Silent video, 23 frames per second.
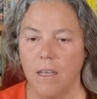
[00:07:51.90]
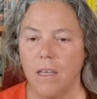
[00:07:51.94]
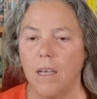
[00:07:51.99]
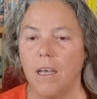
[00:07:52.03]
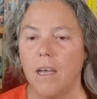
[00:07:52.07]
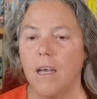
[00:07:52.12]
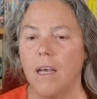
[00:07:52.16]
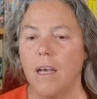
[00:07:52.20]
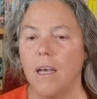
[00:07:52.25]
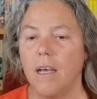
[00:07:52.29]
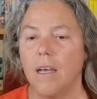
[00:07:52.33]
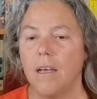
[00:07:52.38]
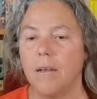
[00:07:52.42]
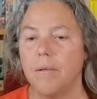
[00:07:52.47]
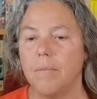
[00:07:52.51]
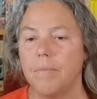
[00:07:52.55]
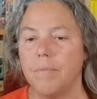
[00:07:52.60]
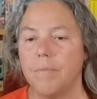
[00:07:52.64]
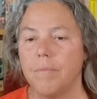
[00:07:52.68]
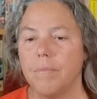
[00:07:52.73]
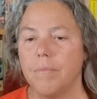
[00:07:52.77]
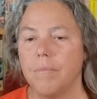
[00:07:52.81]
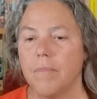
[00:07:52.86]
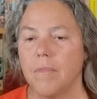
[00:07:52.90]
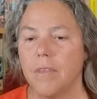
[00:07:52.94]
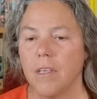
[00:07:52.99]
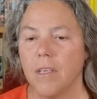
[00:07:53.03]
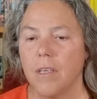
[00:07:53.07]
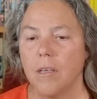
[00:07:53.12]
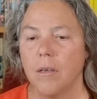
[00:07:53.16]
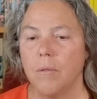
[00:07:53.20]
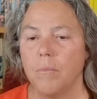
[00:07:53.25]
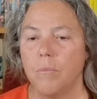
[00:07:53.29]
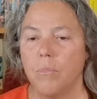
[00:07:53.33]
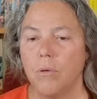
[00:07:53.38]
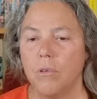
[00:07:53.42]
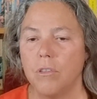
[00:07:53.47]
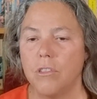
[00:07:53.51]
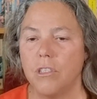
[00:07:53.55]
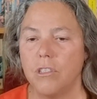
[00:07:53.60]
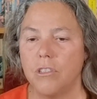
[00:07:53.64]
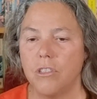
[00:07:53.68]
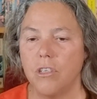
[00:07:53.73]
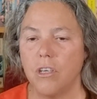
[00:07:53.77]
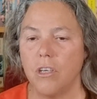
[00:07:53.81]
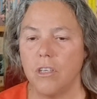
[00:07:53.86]
Port
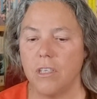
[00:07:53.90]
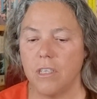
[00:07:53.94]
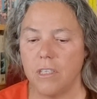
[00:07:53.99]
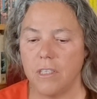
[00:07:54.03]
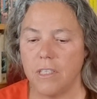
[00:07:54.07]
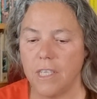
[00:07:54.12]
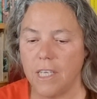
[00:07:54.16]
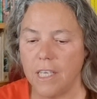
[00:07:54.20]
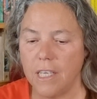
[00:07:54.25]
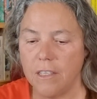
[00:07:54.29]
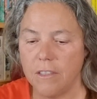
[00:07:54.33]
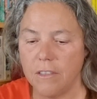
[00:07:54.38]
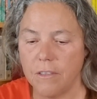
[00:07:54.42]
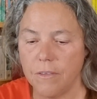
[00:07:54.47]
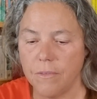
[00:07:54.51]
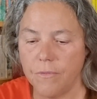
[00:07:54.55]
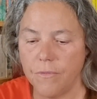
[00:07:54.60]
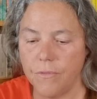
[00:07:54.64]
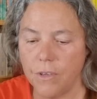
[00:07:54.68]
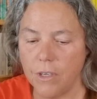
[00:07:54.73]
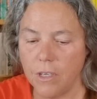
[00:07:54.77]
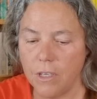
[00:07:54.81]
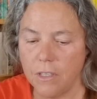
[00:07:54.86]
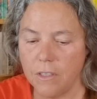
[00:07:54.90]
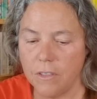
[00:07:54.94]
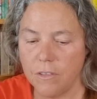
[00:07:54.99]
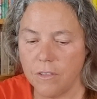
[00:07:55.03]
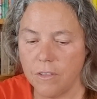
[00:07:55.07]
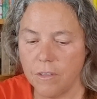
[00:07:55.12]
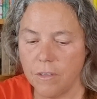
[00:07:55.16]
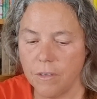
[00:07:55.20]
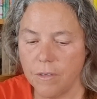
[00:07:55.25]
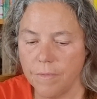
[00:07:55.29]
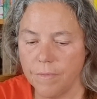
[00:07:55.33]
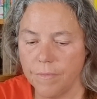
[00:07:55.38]
Eternity is the first.